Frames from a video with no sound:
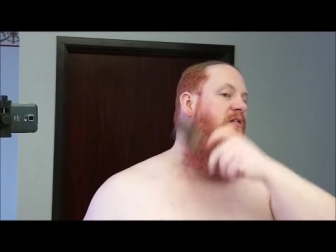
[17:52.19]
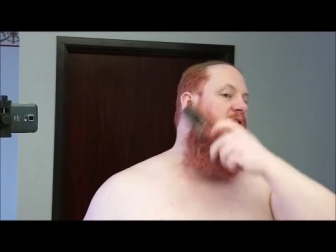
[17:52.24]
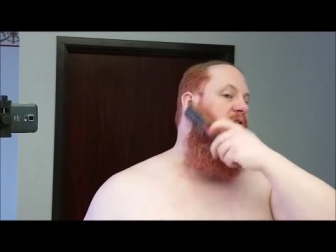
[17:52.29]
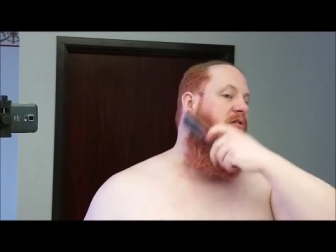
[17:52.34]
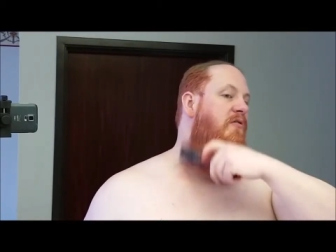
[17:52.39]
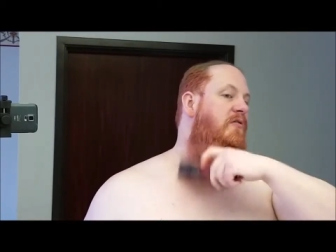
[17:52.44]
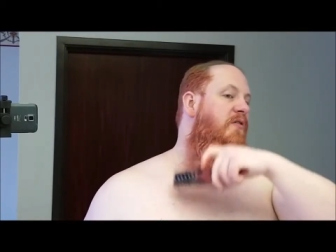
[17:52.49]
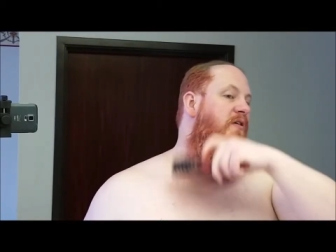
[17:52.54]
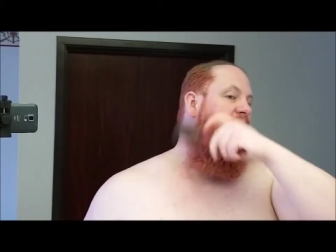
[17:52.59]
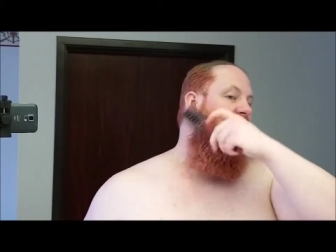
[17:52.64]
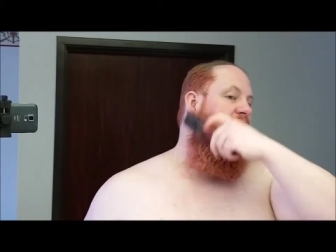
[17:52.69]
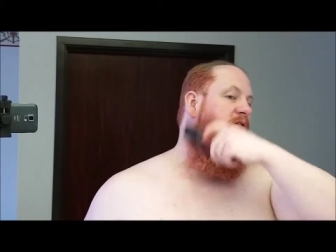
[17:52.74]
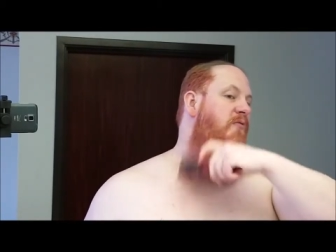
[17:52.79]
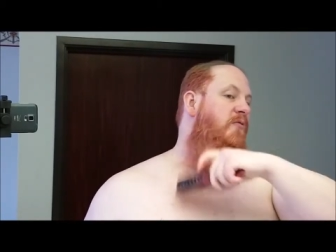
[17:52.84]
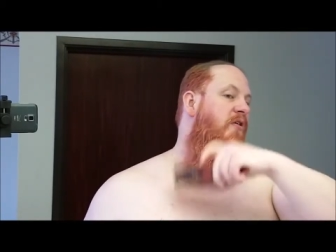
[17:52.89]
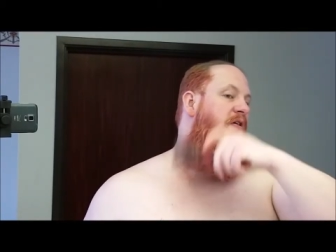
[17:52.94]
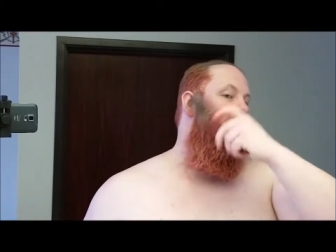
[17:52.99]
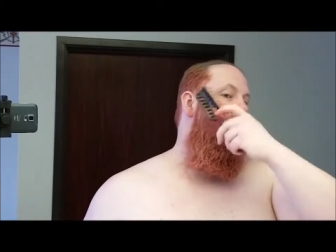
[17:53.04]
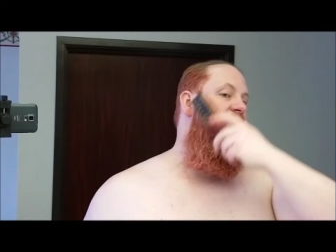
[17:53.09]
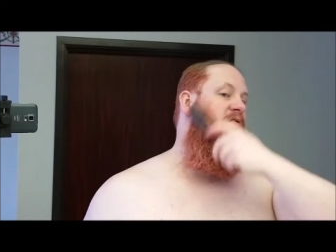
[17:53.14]
You're going to
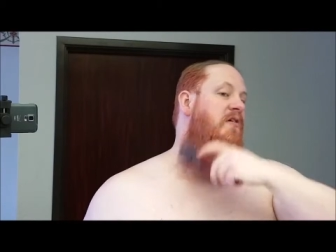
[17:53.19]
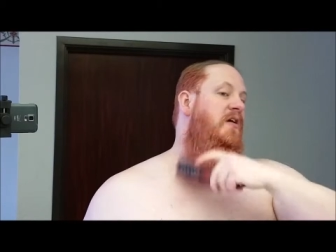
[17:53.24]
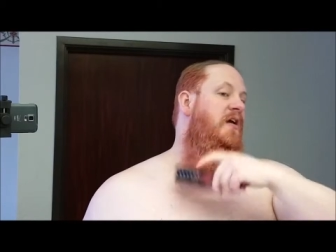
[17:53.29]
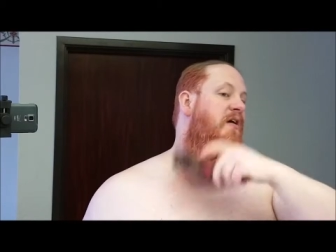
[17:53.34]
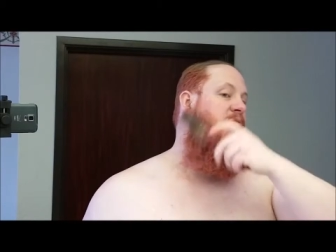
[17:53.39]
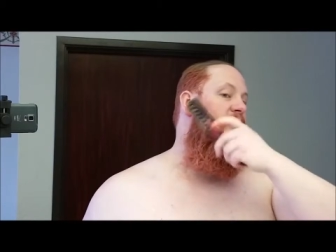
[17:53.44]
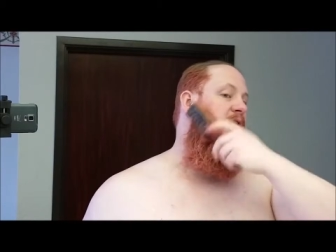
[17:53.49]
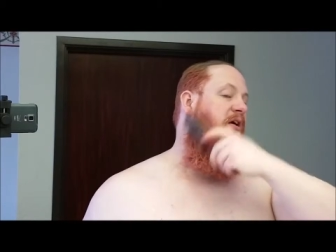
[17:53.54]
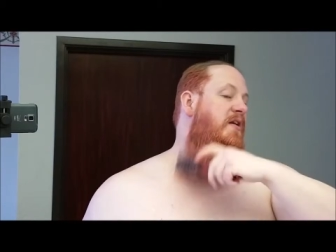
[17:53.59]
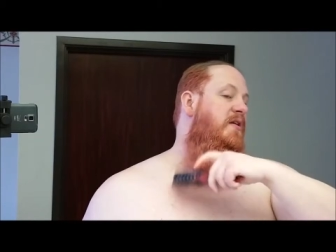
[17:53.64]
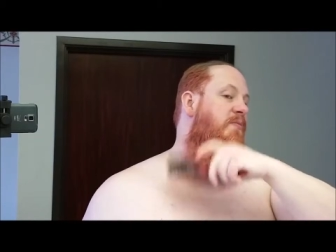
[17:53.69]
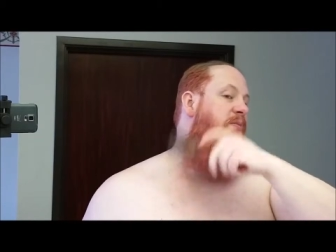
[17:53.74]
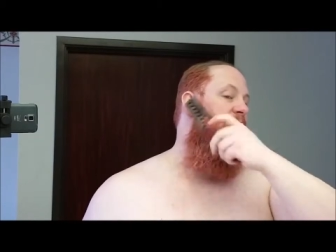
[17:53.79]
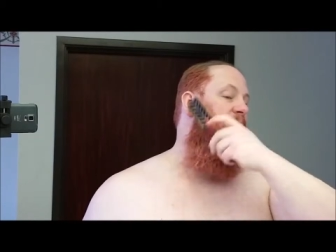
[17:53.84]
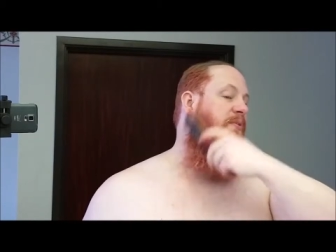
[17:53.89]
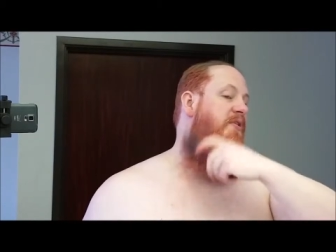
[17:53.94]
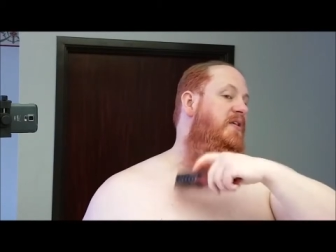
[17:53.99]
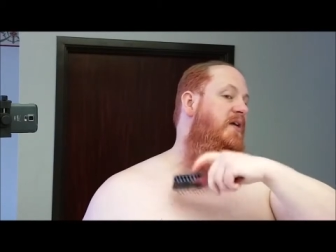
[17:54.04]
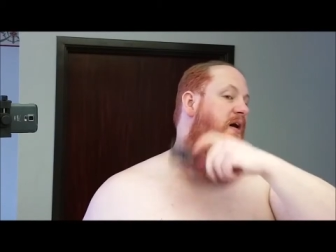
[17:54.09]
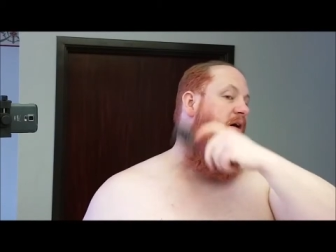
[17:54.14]
want a wet
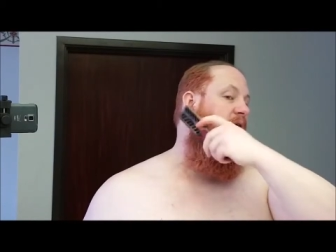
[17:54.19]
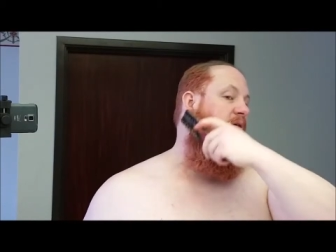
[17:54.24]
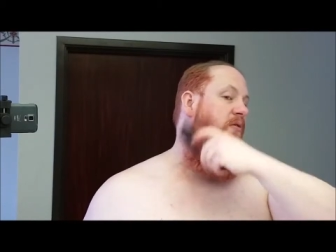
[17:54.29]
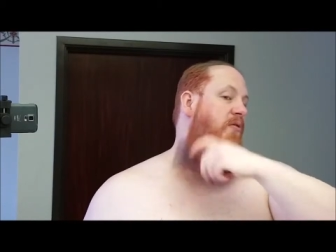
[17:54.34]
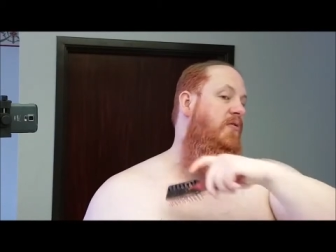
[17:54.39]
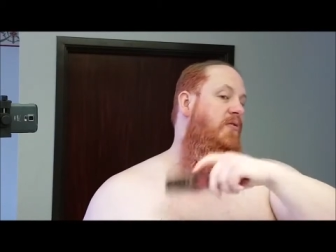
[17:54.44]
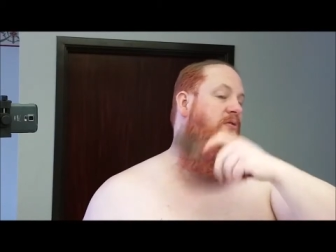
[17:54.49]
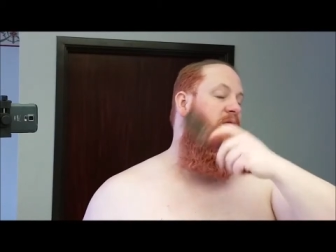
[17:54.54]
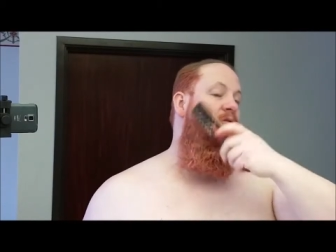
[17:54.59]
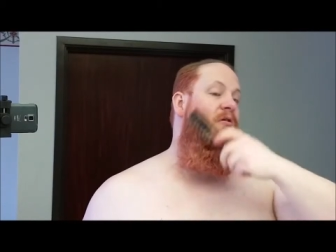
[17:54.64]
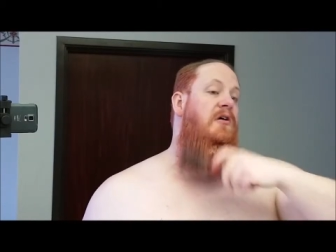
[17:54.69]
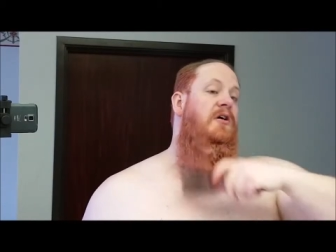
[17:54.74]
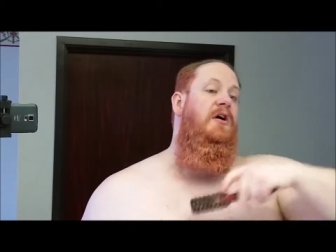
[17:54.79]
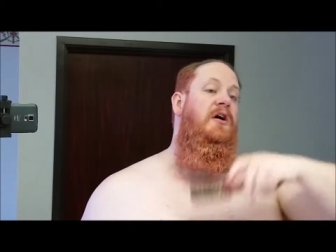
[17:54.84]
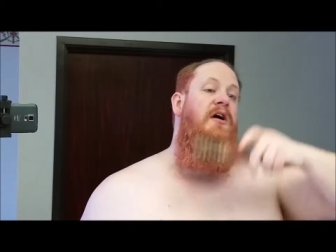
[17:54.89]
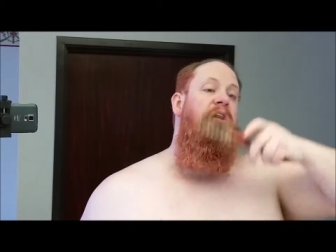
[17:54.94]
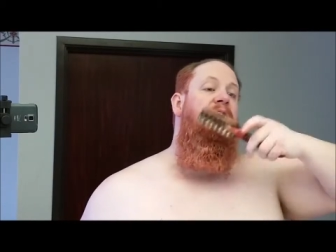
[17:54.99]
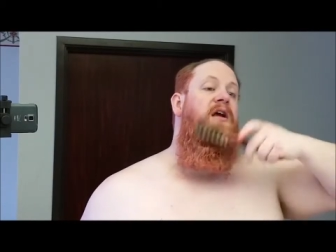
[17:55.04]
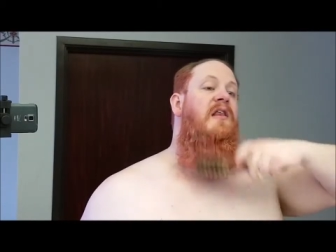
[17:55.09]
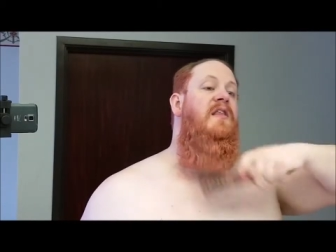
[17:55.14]
paper towel, or
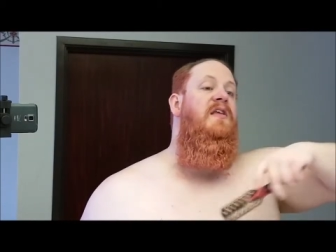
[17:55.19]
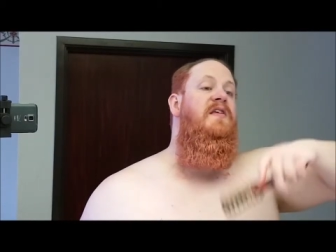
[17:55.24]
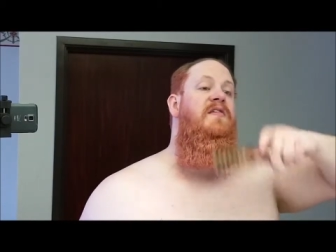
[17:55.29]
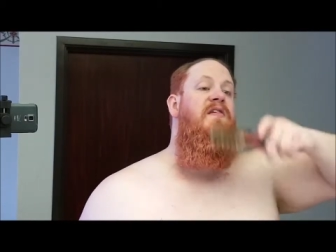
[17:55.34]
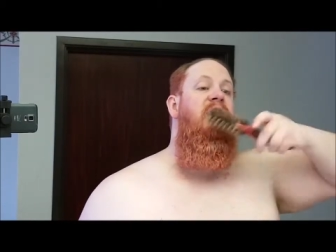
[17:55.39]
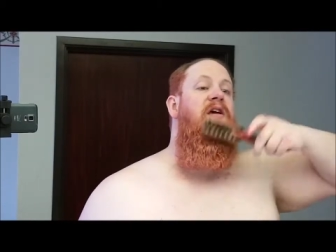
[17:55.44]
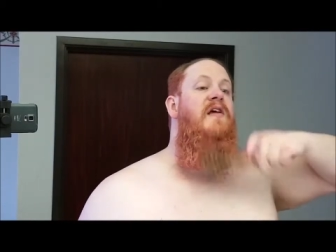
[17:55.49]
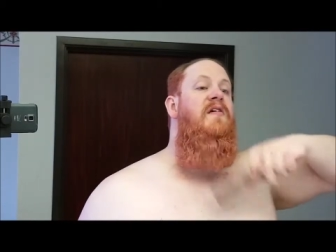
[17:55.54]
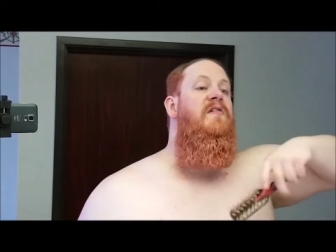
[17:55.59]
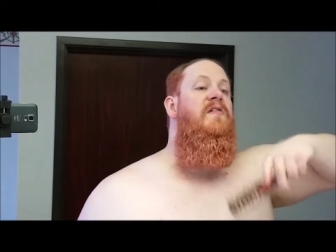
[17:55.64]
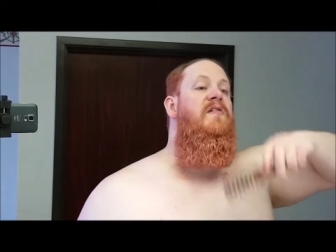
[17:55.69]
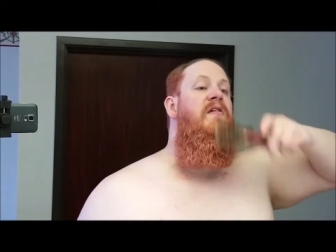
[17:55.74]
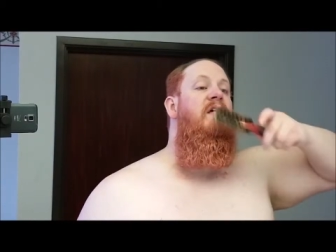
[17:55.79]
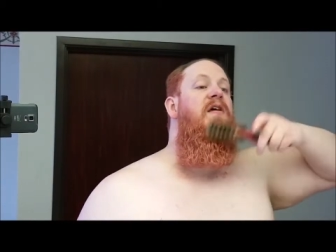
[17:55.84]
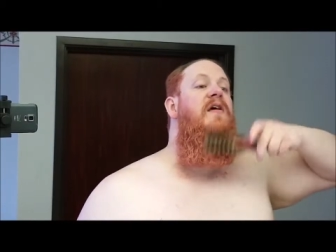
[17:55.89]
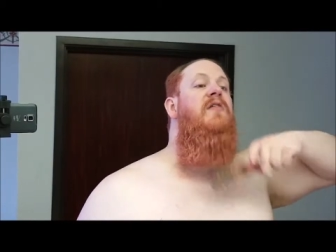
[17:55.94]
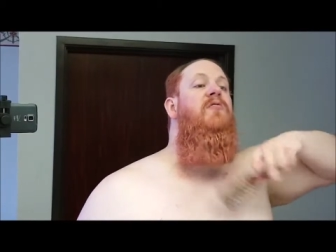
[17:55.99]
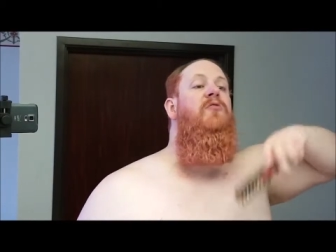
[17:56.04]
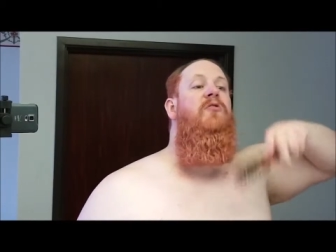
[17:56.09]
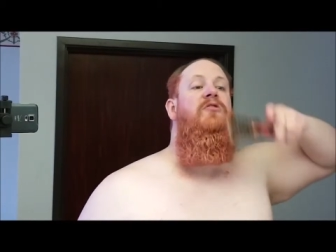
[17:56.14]
in this case,
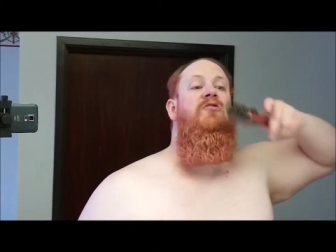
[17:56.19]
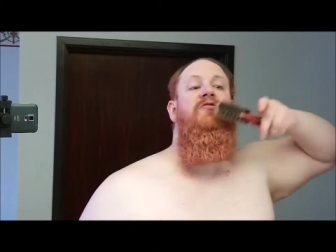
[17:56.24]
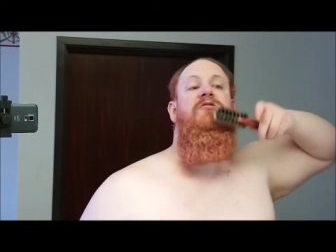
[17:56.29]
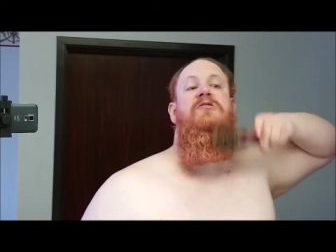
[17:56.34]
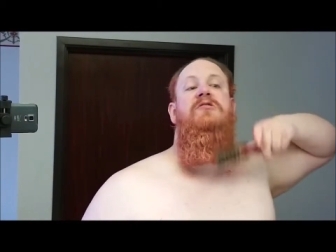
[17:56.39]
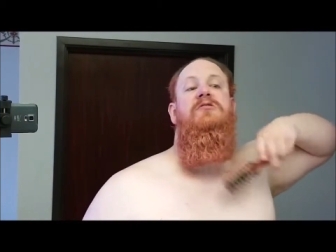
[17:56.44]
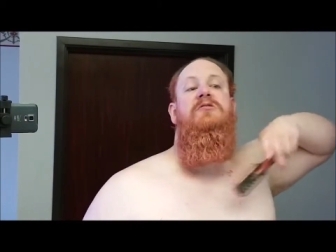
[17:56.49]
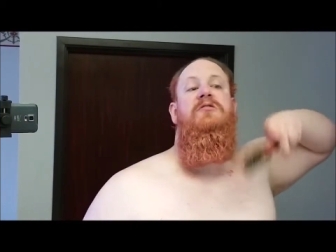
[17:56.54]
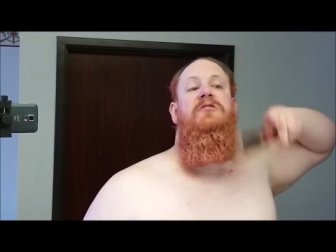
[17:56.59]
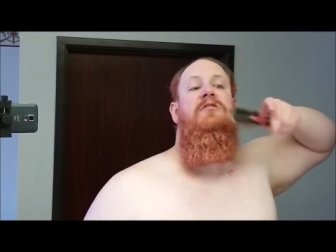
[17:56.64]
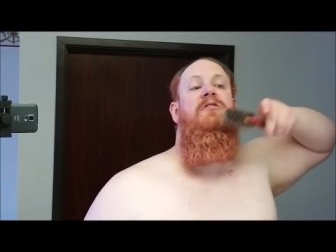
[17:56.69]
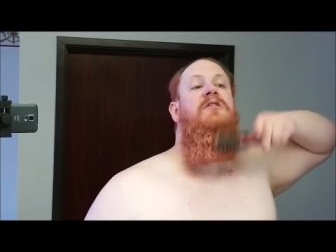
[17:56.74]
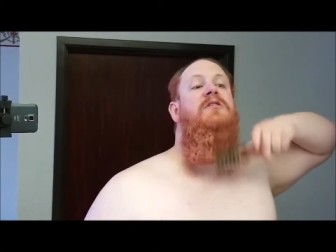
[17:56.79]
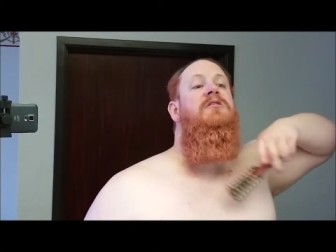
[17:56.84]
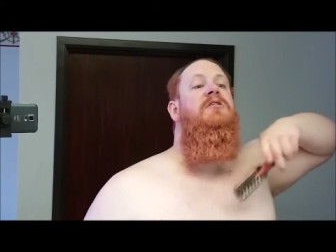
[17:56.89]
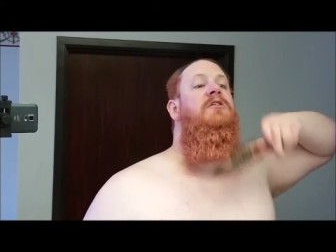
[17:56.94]
a washcloth,